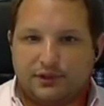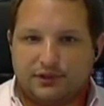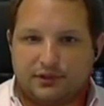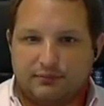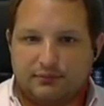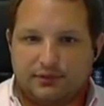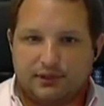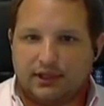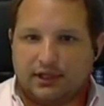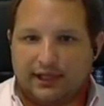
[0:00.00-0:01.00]
systems
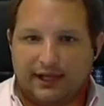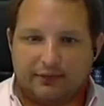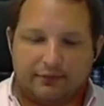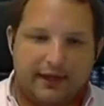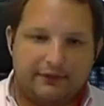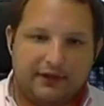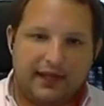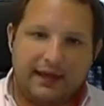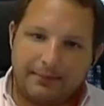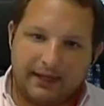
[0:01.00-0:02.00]
in the cloud without the
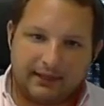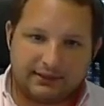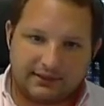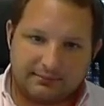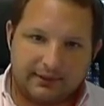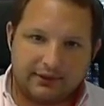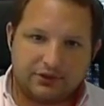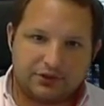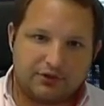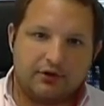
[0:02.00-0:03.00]
CapEx
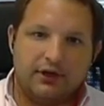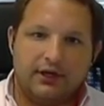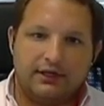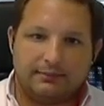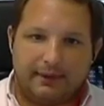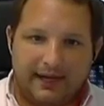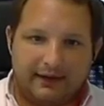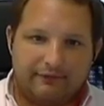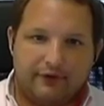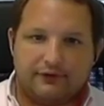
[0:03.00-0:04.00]
expenditure to buy
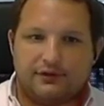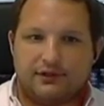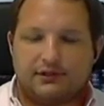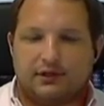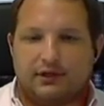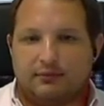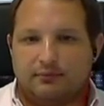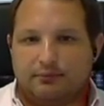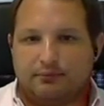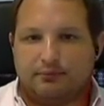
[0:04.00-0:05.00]
a phone system,